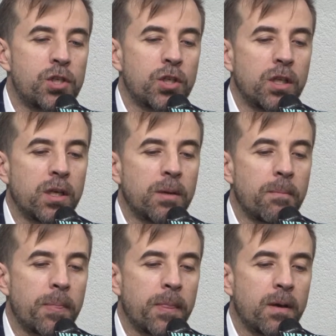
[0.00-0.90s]

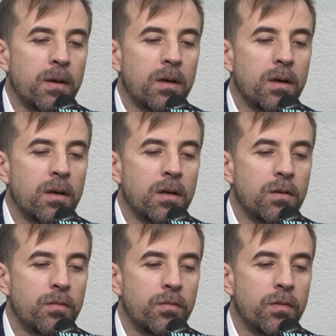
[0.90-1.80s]
vacancies go up.
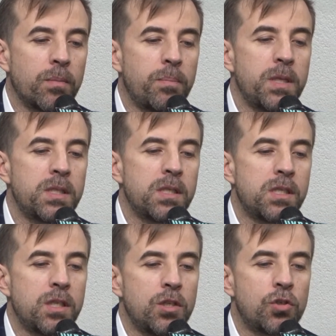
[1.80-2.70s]
So
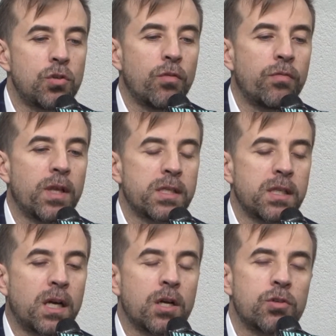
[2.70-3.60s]
summing
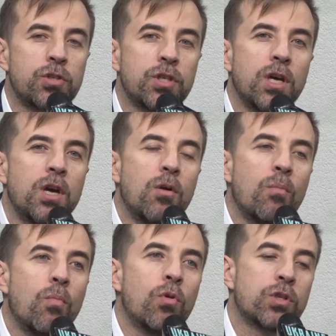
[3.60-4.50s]
up with the
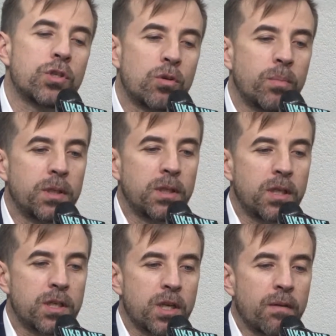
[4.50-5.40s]
main challenges
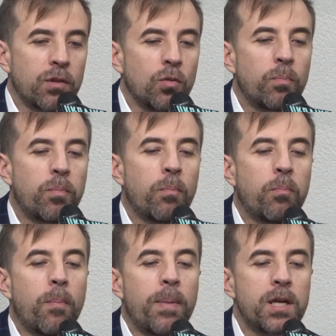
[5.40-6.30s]
that the
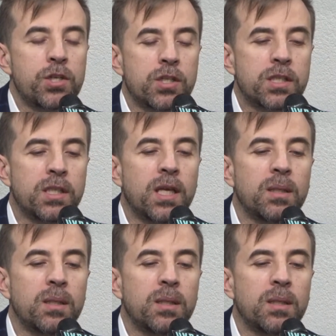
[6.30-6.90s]
businesses are facing and